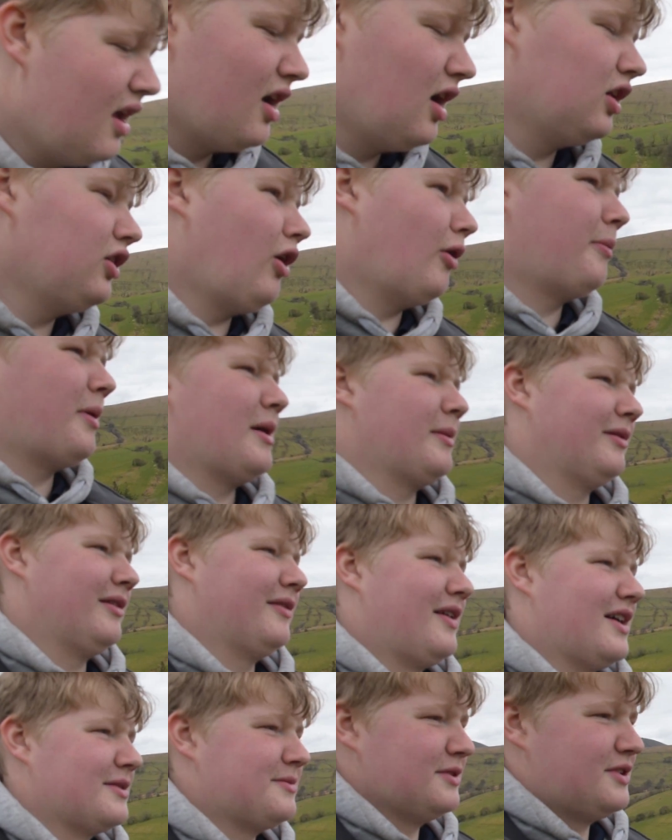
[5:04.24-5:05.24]
lot of people
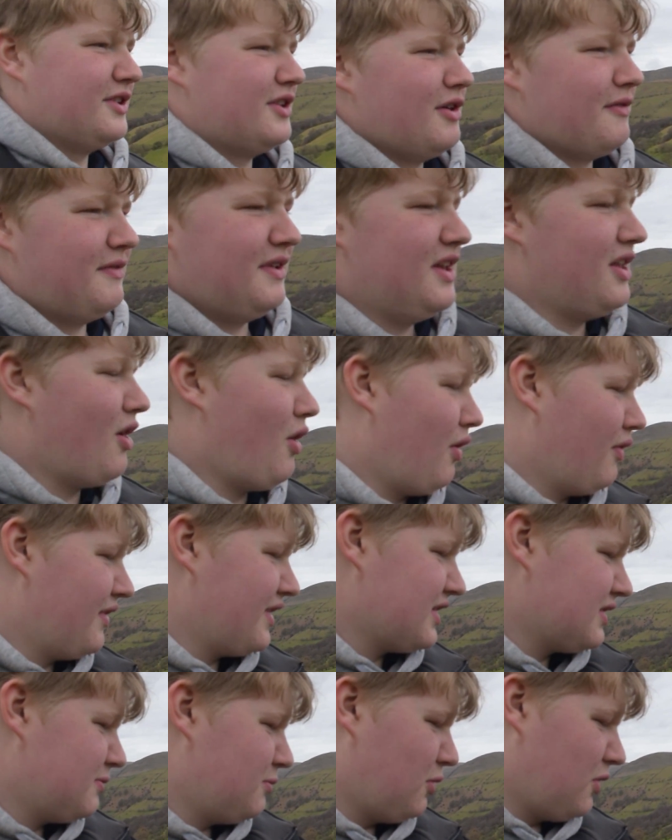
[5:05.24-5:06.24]
have asked me to do a video on
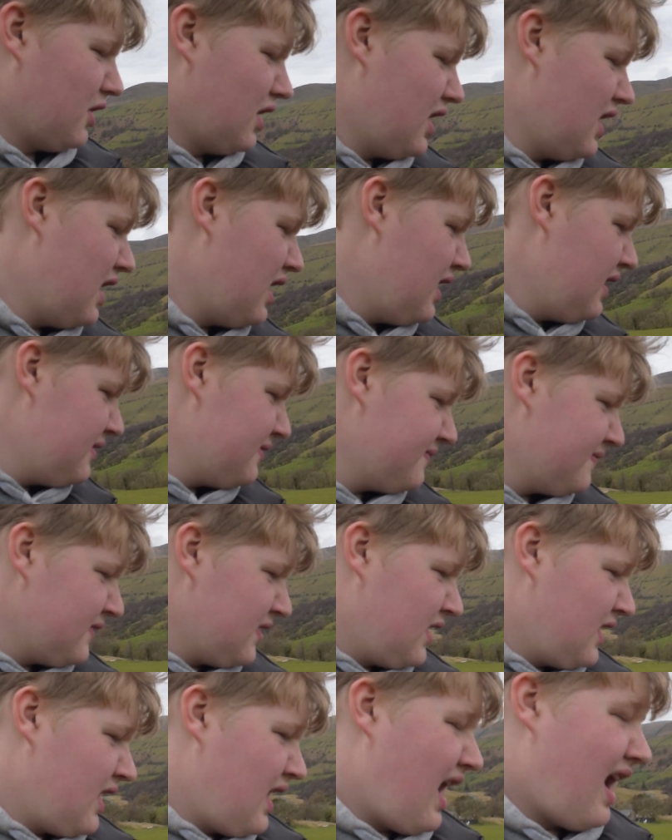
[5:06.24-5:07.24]
this, but
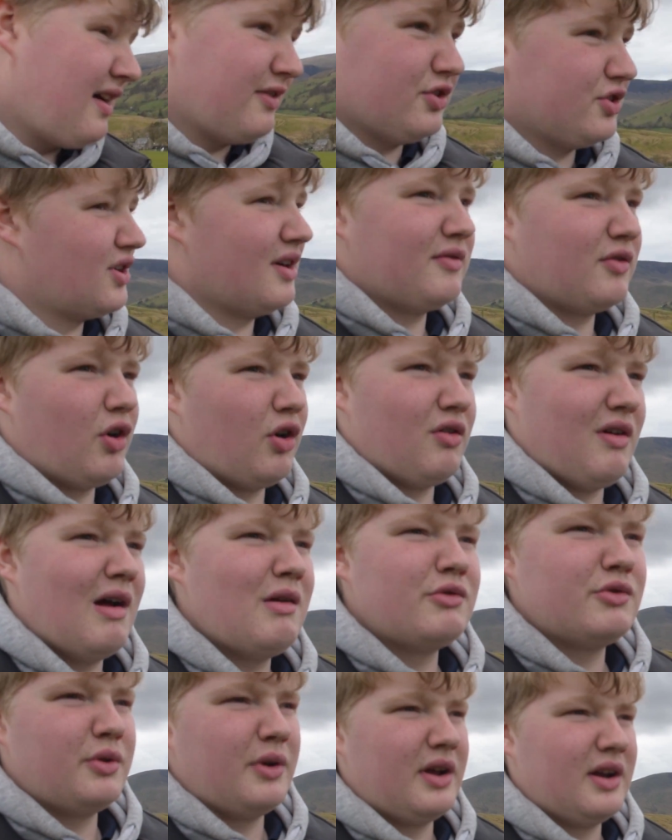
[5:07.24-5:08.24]
I just haven't got
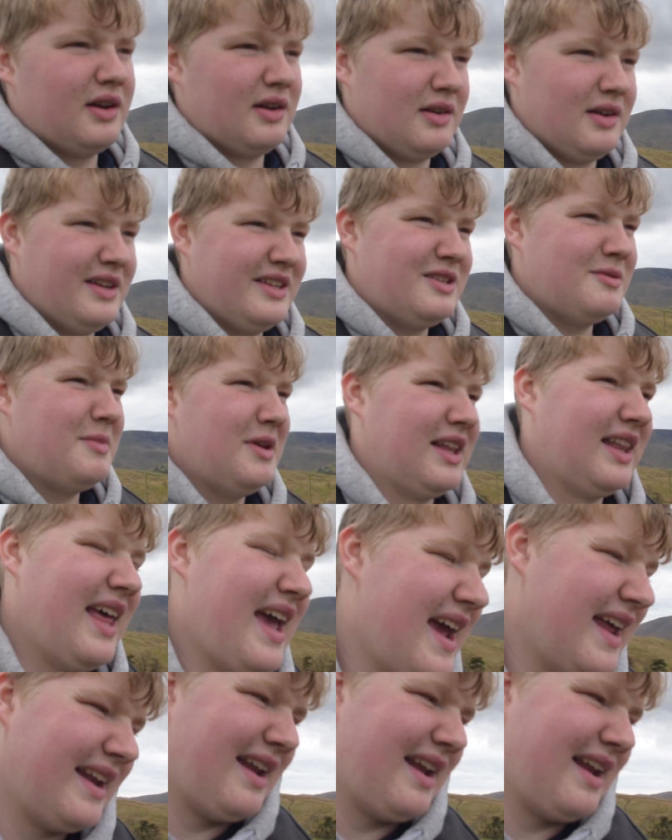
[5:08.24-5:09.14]
around to it, and it's a bit late